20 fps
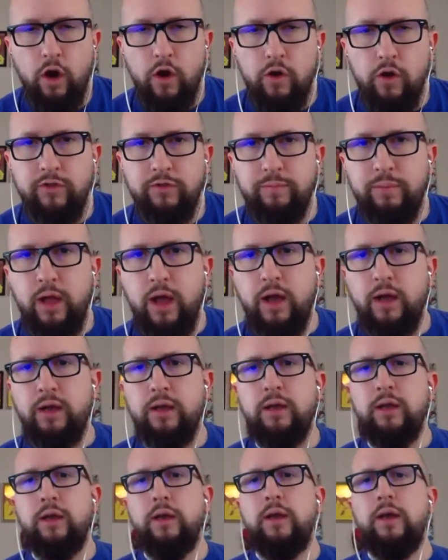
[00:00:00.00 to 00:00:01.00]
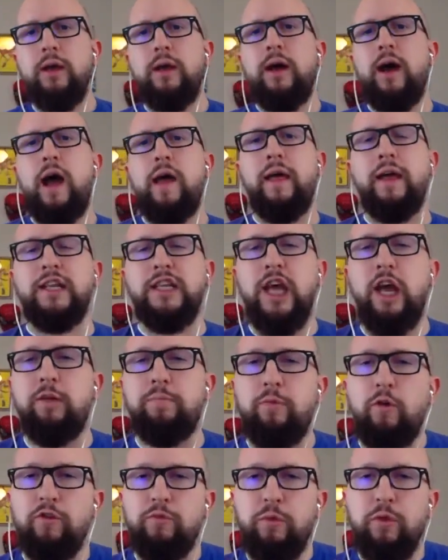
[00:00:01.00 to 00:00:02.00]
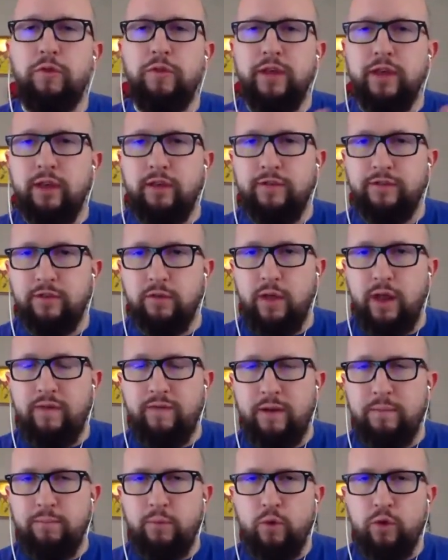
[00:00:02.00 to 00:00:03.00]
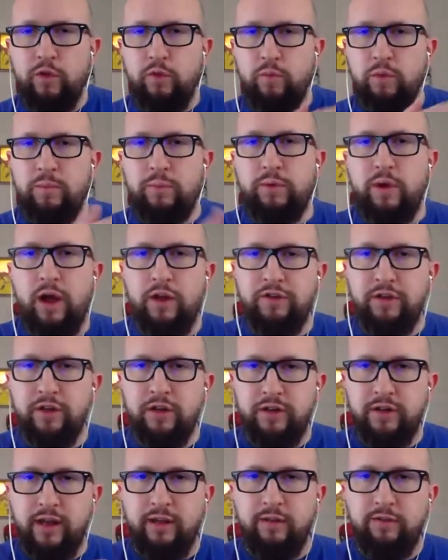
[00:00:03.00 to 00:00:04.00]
artist block. I like to have multiple things so that if I'm bored with one project, I